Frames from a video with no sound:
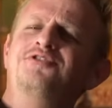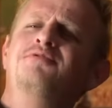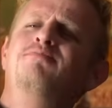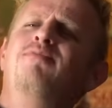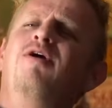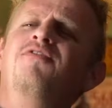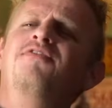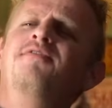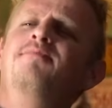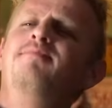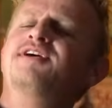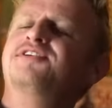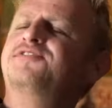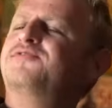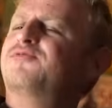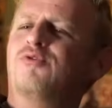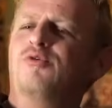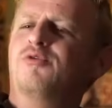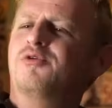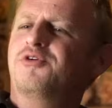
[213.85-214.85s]
You bought the best
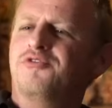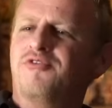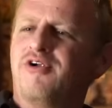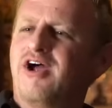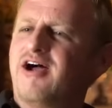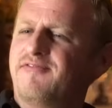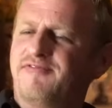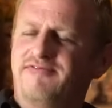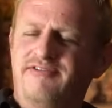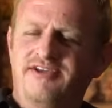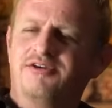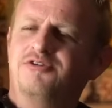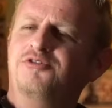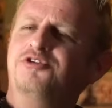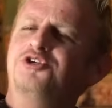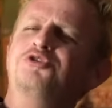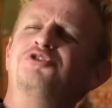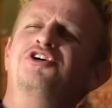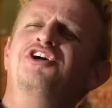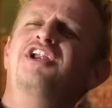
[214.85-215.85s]
four-wheel drive vehicle
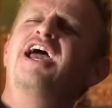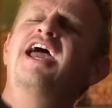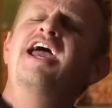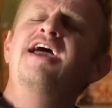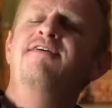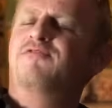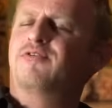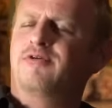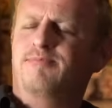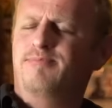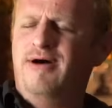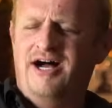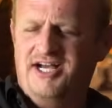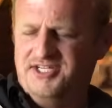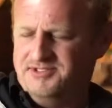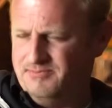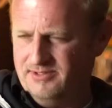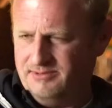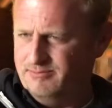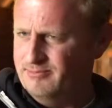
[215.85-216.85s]
you could ever
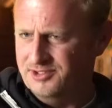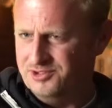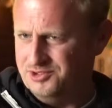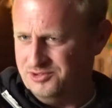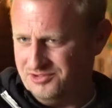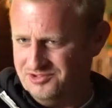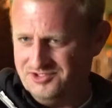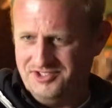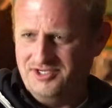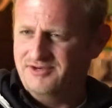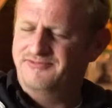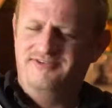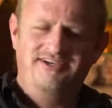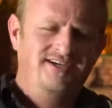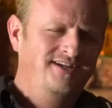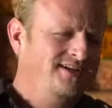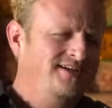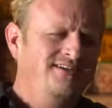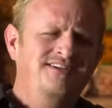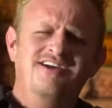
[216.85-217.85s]
possibly put yourself
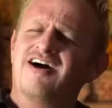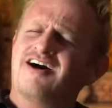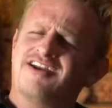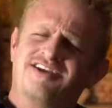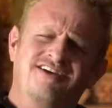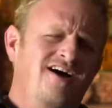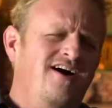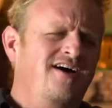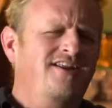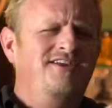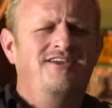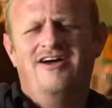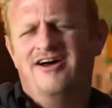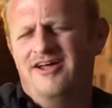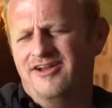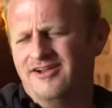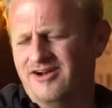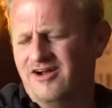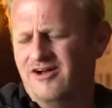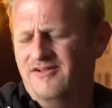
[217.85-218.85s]
in, and yada, yada,
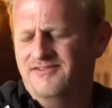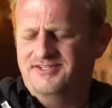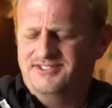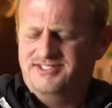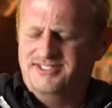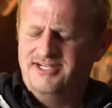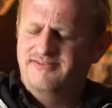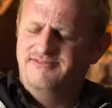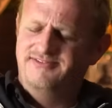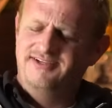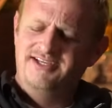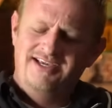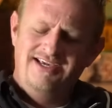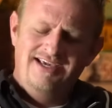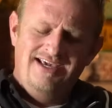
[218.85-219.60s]
yada, and all this stuff.